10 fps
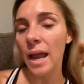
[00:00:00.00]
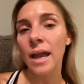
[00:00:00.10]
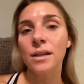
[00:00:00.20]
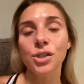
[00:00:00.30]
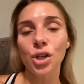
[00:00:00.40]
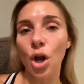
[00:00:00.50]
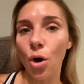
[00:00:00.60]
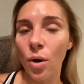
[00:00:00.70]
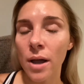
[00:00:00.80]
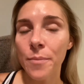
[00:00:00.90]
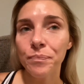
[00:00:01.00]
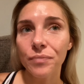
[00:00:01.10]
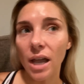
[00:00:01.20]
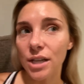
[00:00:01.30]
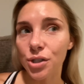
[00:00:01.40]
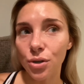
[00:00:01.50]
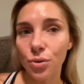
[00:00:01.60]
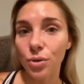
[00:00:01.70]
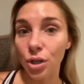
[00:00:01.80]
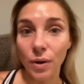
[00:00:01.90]
And, you know, I
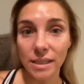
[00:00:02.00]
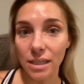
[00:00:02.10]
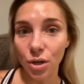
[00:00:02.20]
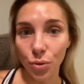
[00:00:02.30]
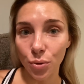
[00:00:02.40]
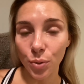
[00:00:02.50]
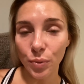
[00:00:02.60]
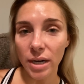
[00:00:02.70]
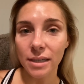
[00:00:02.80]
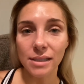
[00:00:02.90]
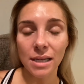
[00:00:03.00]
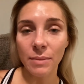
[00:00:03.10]
do, you know, I did go through a pregnancy.